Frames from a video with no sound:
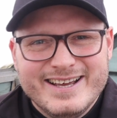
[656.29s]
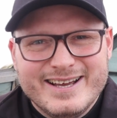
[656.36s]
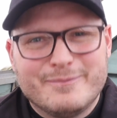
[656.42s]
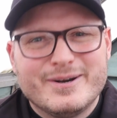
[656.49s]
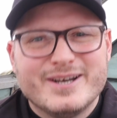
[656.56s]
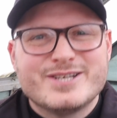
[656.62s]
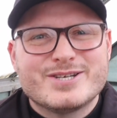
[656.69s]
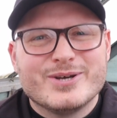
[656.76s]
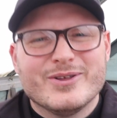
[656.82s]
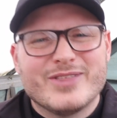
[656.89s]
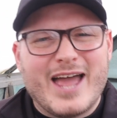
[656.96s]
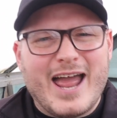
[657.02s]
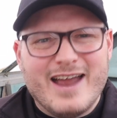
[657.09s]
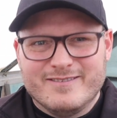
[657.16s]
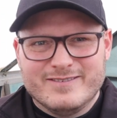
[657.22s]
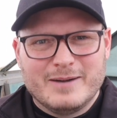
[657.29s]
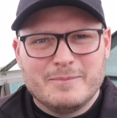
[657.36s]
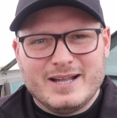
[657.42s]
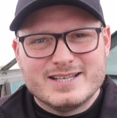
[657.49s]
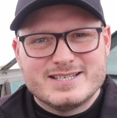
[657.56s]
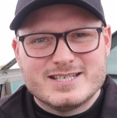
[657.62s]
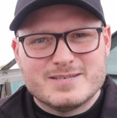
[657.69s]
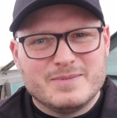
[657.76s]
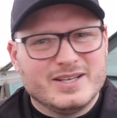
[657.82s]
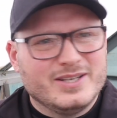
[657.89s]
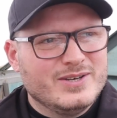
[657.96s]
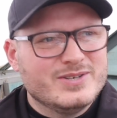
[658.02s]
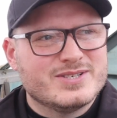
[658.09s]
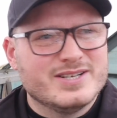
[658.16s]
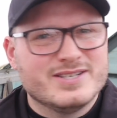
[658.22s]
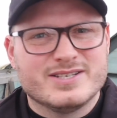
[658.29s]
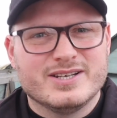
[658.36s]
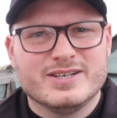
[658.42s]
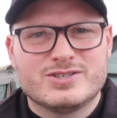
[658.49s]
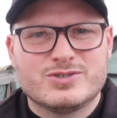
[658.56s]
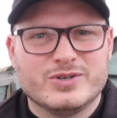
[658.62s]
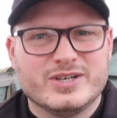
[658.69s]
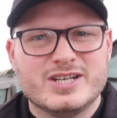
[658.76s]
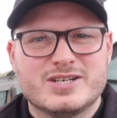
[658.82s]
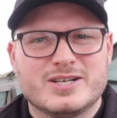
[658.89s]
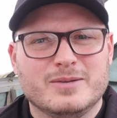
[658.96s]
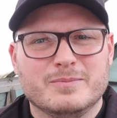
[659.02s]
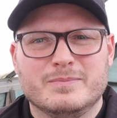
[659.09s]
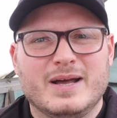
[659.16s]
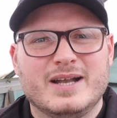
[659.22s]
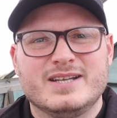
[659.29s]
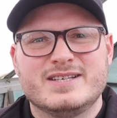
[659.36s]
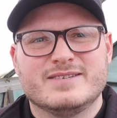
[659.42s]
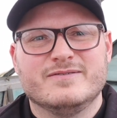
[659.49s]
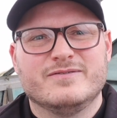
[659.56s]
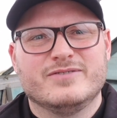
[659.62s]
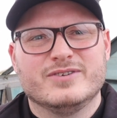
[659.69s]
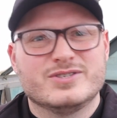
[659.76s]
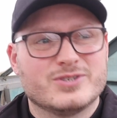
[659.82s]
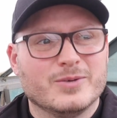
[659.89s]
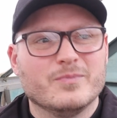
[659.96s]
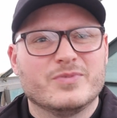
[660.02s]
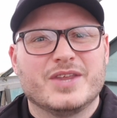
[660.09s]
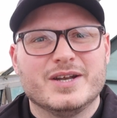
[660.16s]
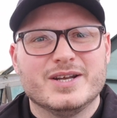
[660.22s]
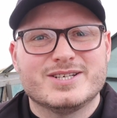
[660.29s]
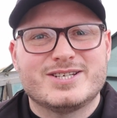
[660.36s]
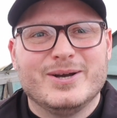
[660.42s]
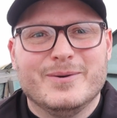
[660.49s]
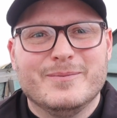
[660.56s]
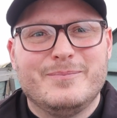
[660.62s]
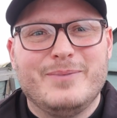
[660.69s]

I'm pretty sure that every plant has been used as a traditional medicine for something at some